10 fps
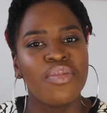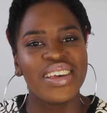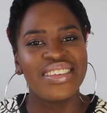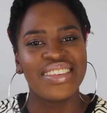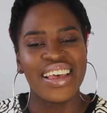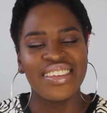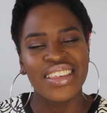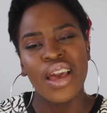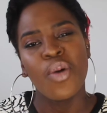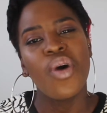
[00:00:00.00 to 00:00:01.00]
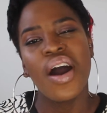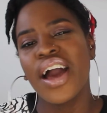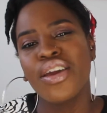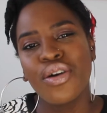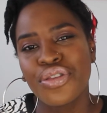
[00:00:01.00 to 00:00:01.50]
makes sense? What
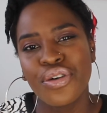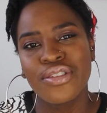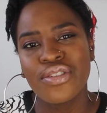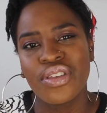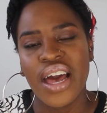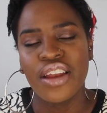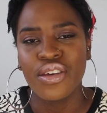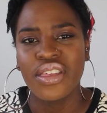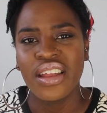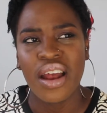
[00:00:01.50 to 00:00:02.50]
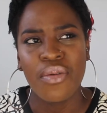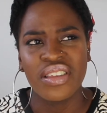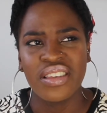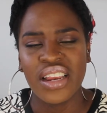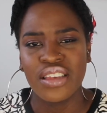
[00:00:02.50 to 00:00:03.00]
are your thoughts on that? Do you think that
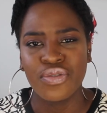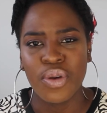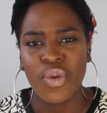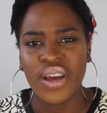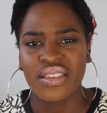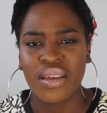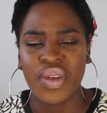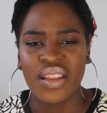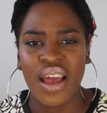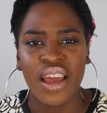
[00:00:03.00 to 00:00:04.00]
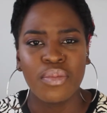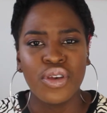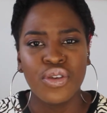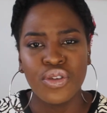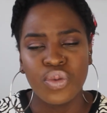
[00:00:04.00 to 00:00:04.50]
resilience framework is something that can be
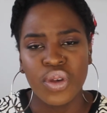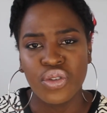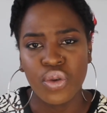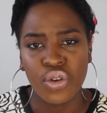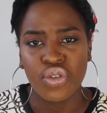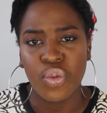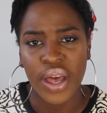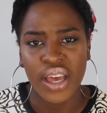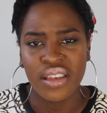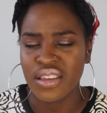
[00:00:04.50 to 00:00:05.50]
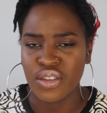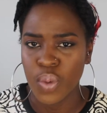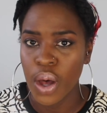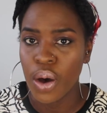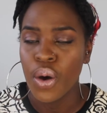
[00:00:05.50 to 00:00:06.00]
used with social workers as
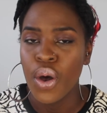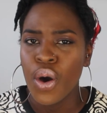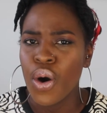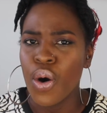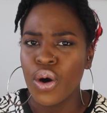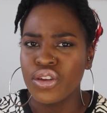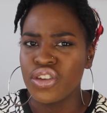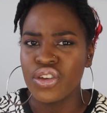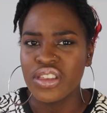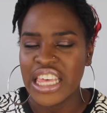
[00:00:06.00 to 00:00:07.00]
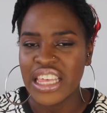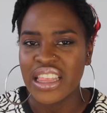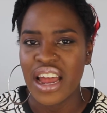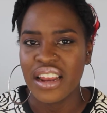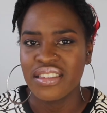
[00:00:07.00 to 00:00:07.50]
well, or do you think
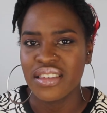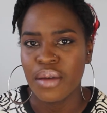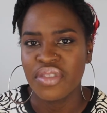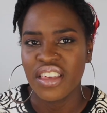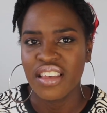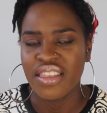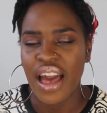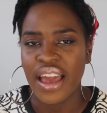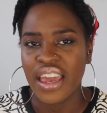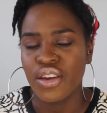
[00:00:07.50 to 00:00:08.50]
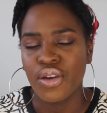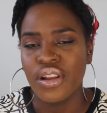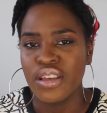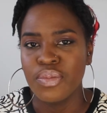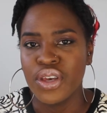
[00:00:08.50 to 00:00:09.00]
that is something that can
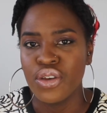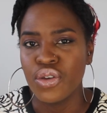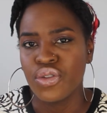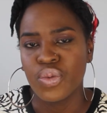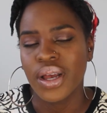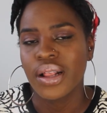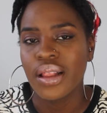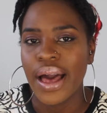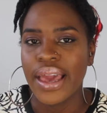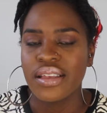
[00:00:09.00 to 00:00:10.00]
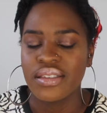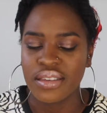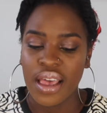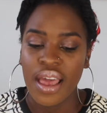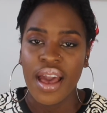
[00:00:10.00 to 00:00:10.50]
only be used with clients?
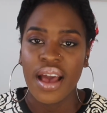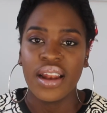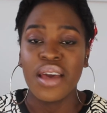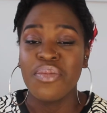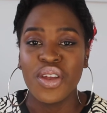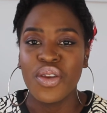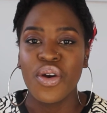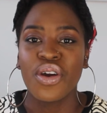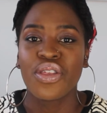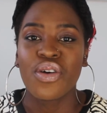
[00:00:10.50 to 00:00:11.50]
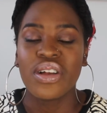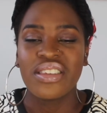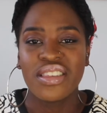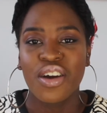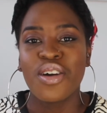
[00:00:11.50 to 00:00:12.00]
Let me know your thoughts
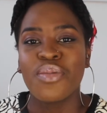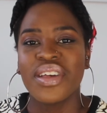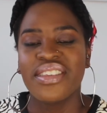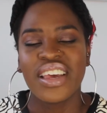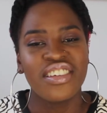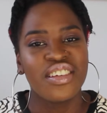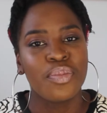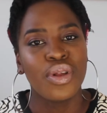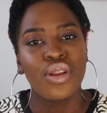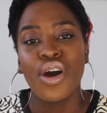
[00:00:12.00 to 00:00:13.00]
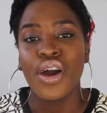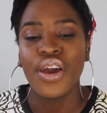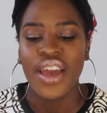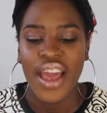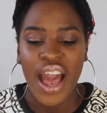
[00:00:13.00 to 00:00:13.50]
in the comment section
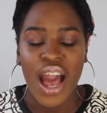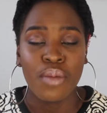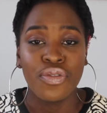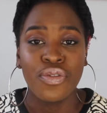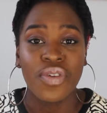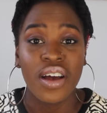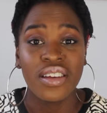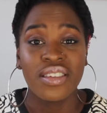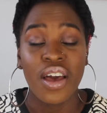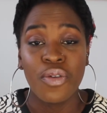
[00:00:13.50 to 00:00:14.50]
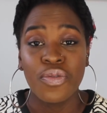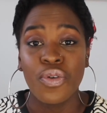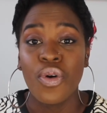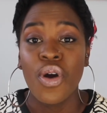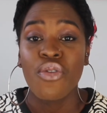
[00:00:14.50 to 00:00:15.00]
below. If you found this
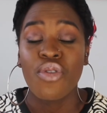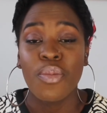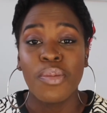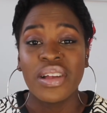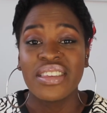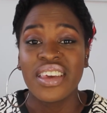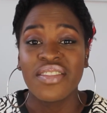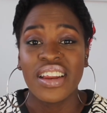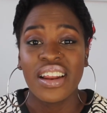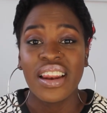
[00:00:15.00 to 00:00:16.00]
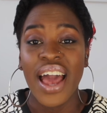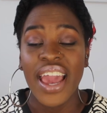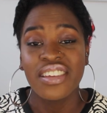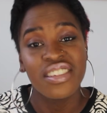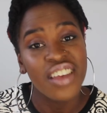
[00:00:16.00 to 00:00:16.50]
helpful, remember to give it a
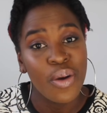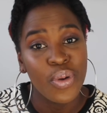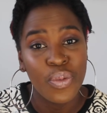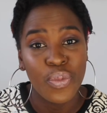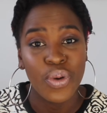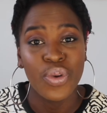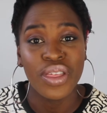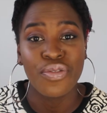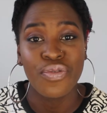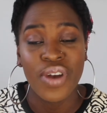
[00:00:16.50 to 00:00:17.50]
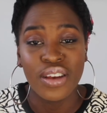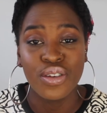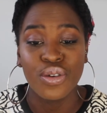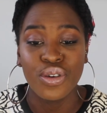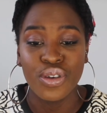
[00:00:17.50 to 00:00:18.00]
like, share it with a friend
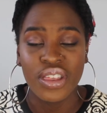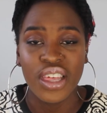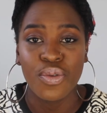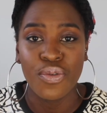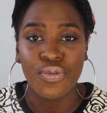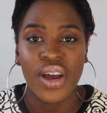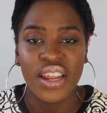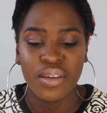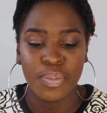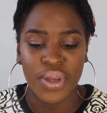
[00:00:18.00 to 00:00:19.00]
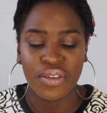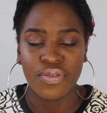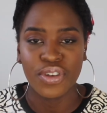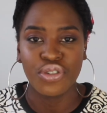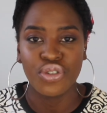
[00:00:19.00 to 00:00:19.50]
who you think will find it
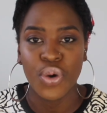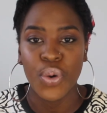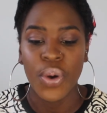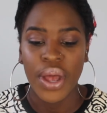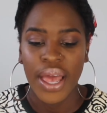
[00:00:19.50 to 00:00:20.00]
beneficial.